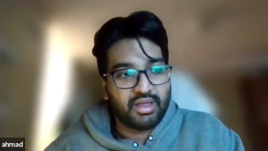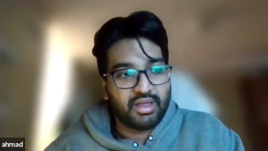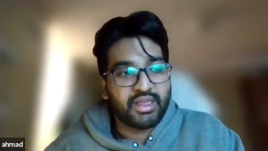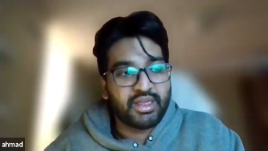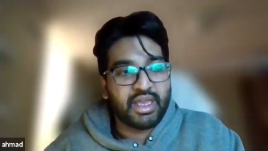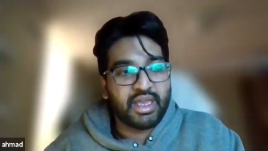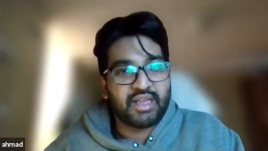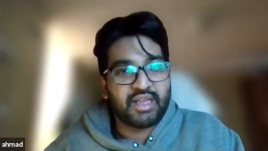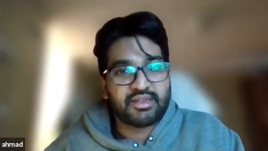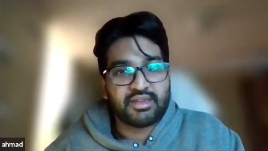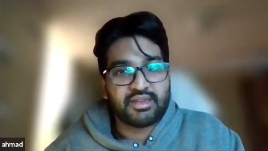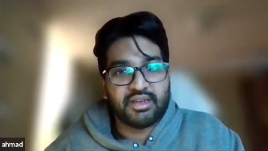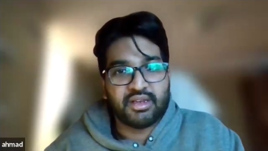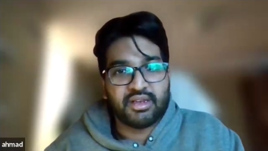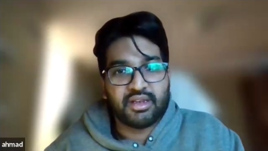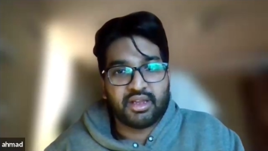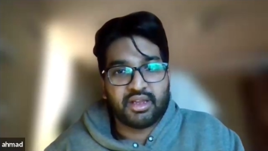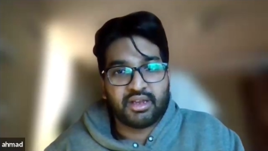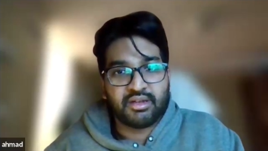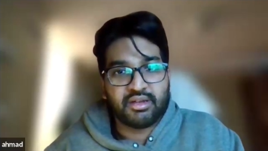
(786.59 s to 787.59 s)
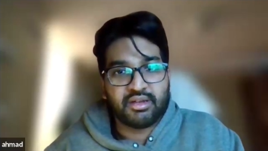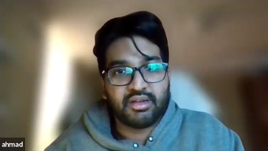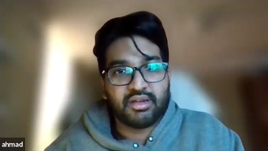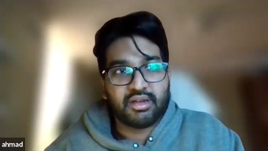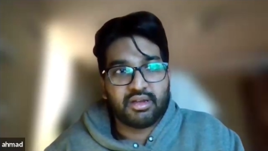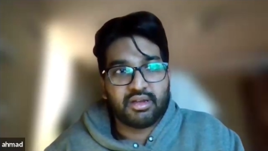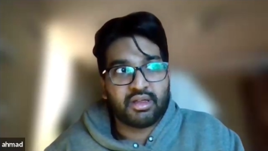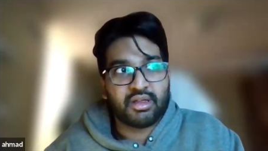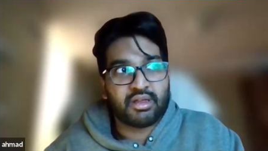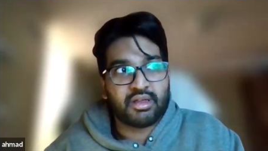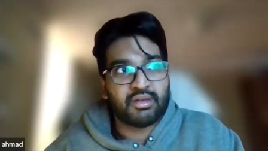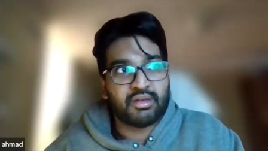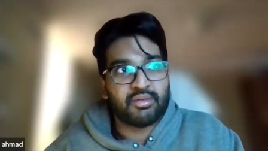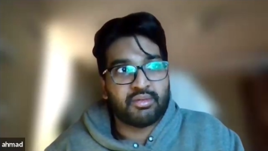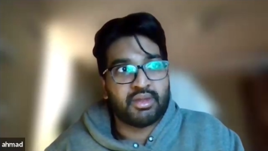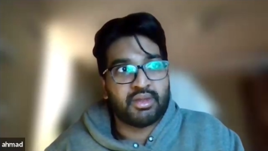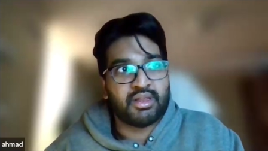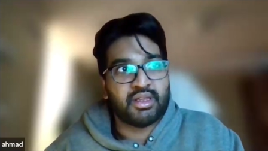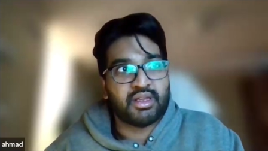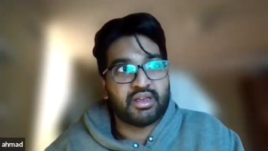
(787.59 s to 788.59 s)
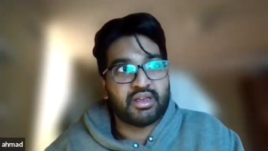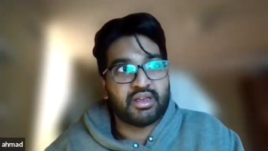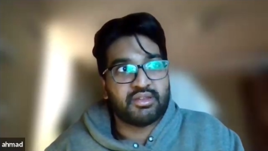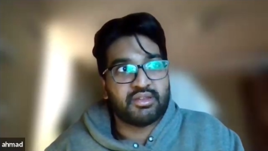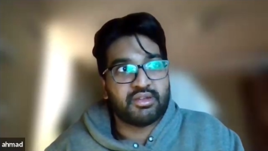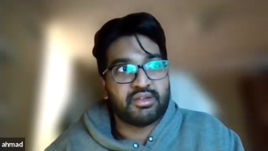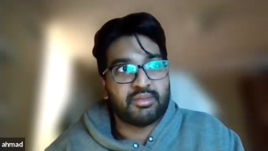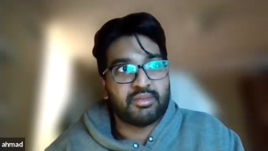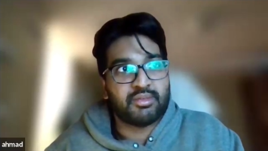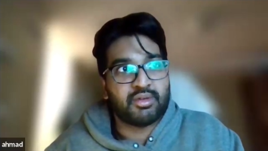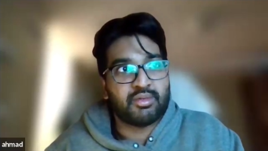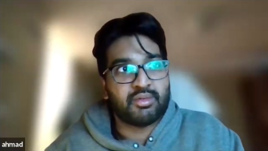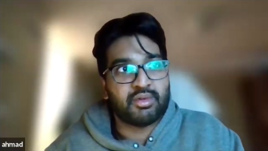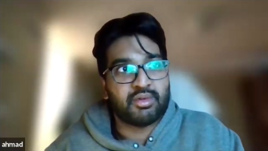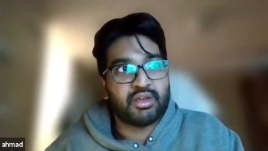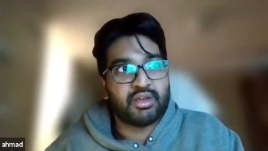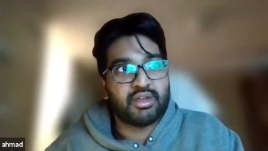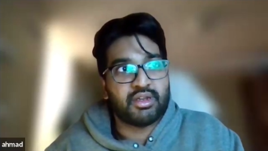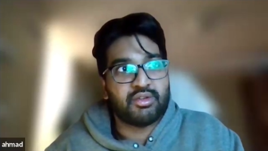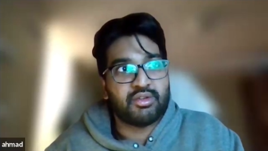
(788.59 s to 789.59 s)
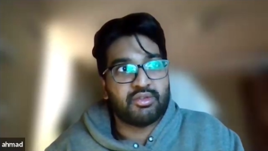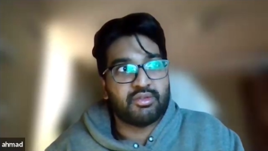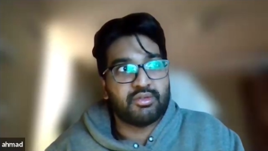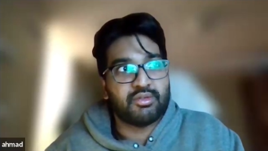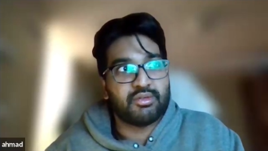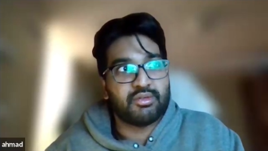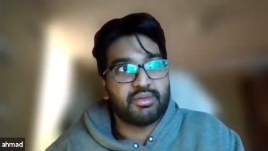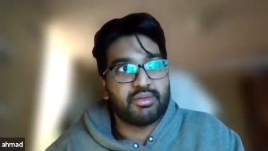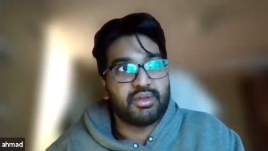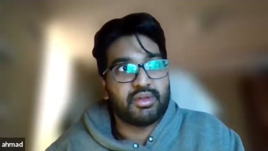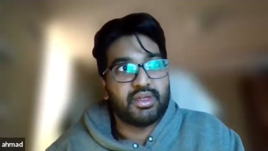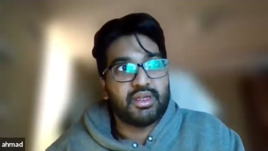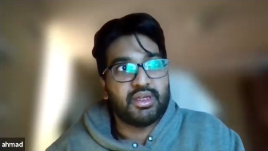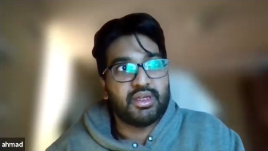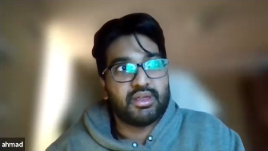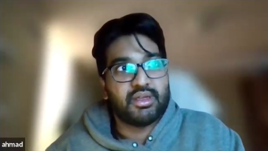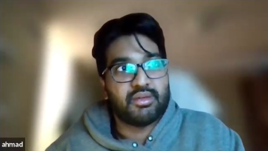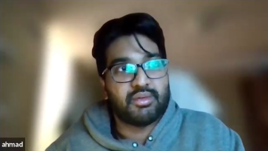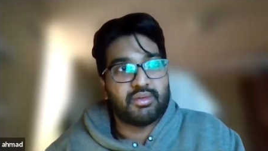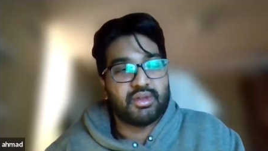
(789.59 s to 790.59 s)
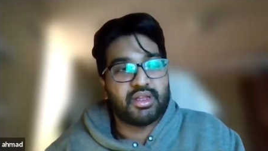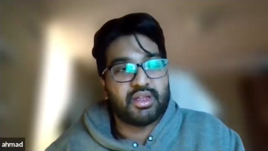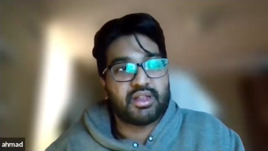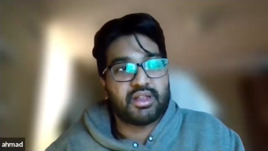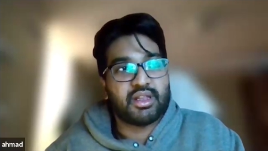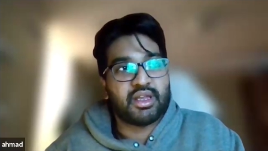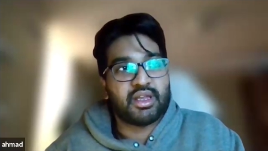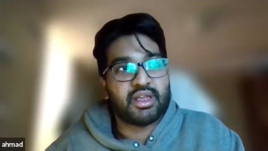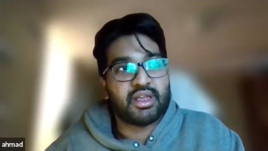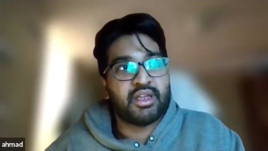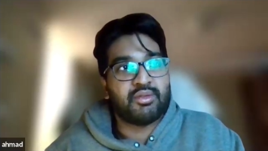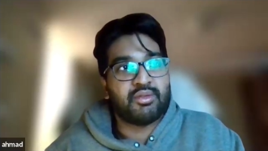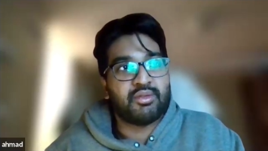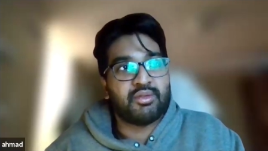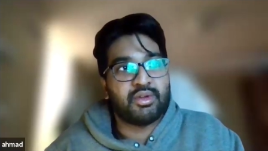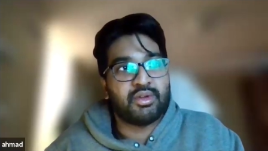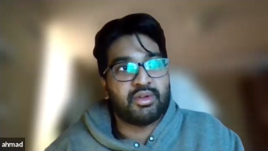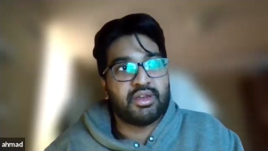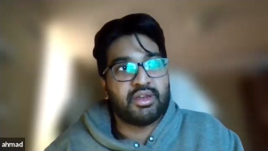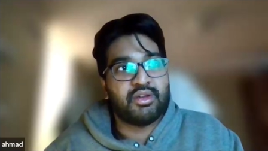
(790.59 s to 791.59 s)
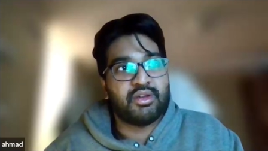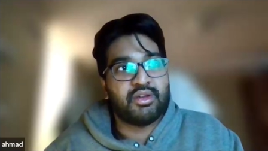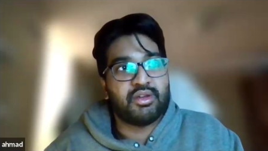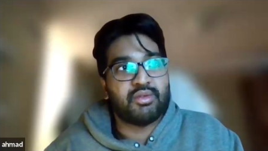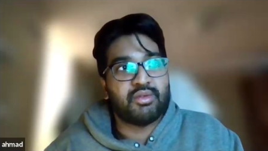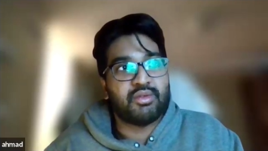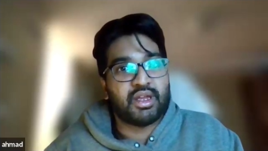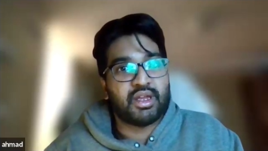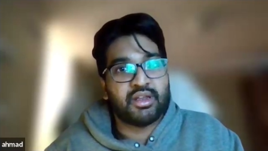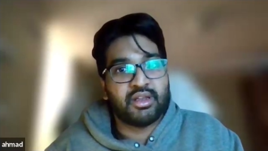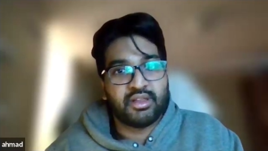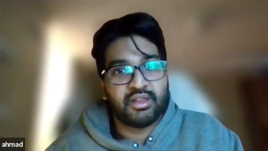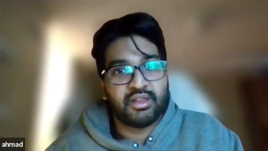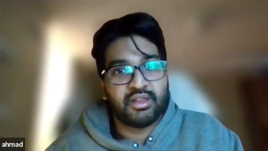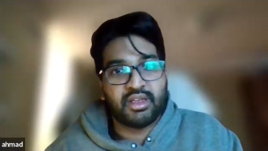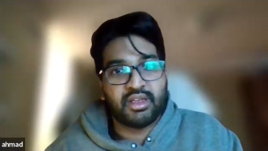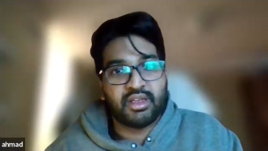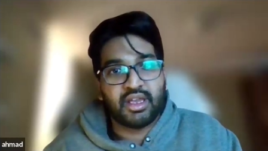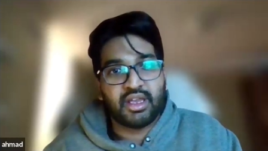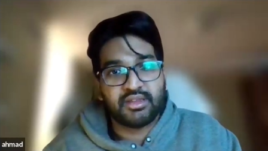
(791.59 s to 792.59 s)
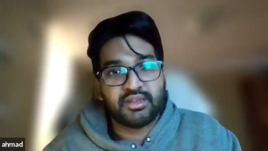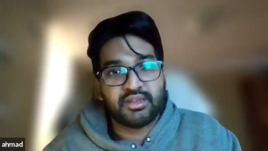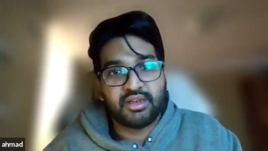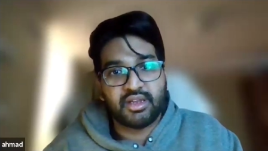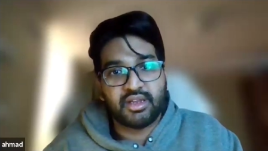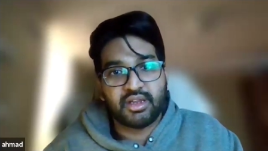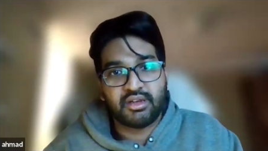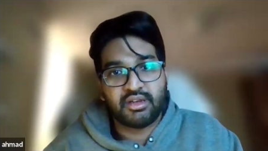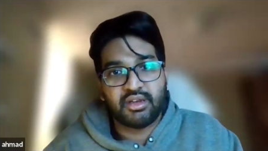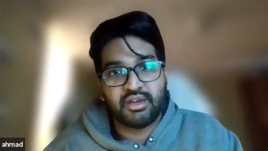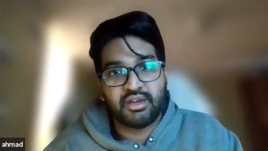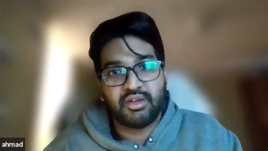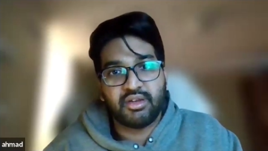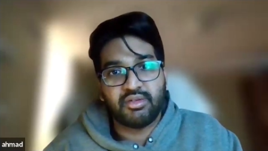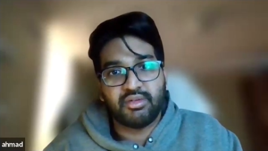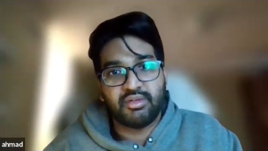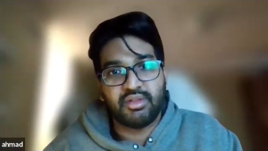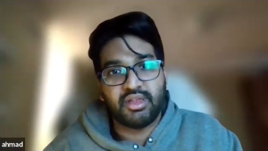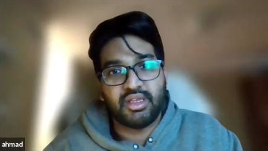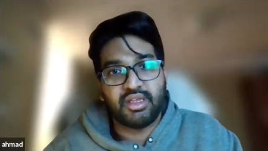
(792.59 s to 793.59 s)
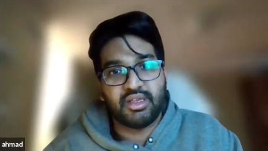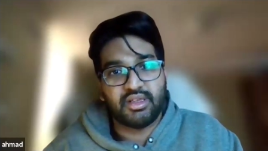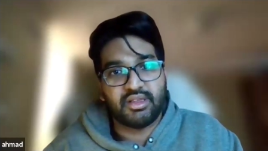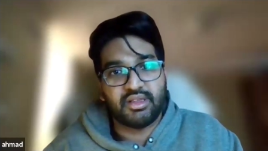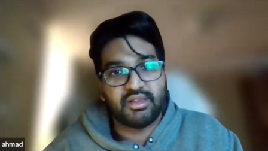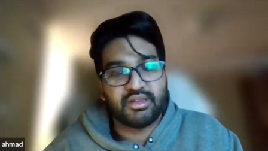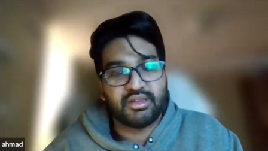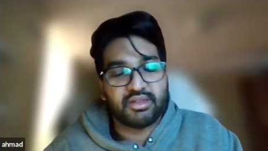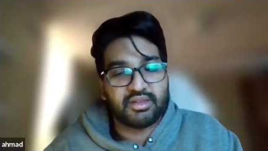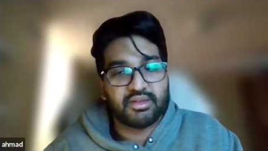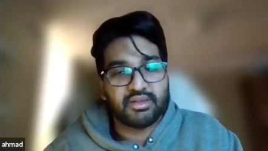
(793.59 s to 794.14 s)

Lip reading: a gas detector where the customer wanted to, where the client wanted to add another gas detector into the